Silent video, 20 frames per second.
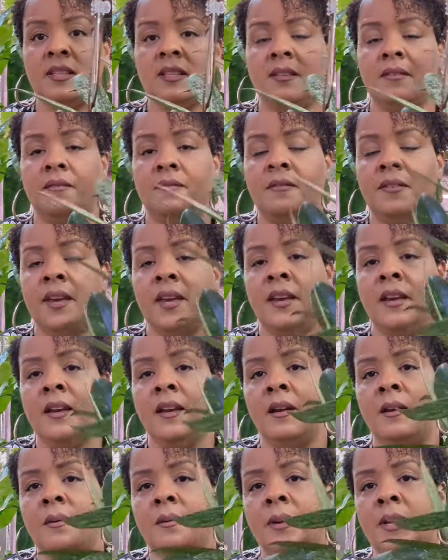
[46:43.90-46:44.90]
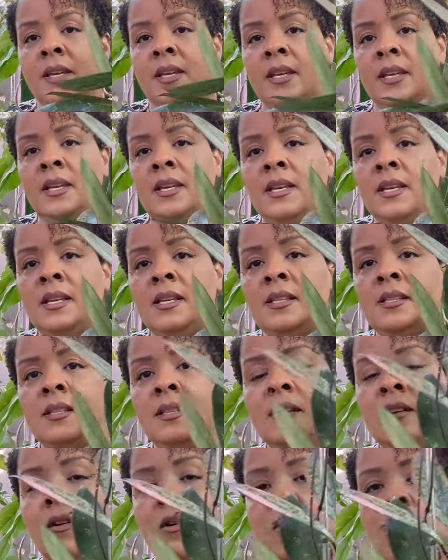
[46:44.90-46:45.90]
is a very
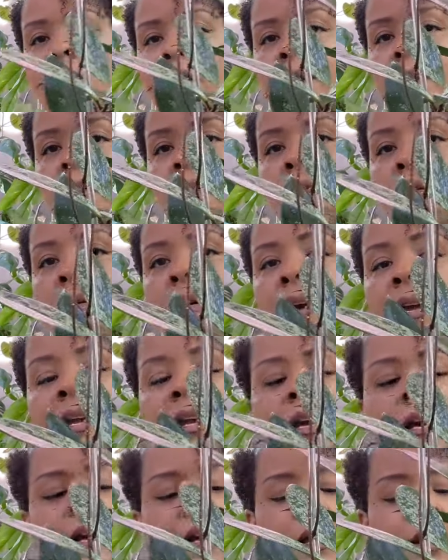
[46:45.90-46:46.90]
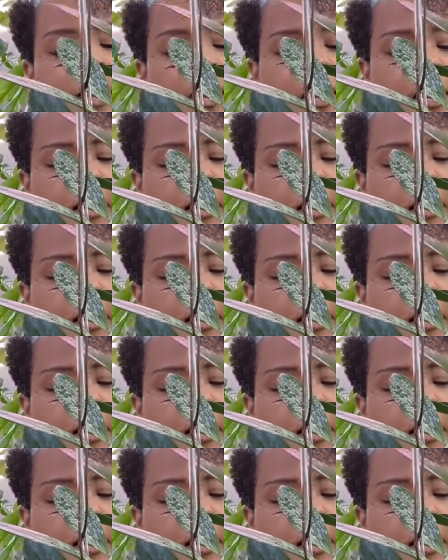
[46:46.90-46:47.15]
easygoing Hoya,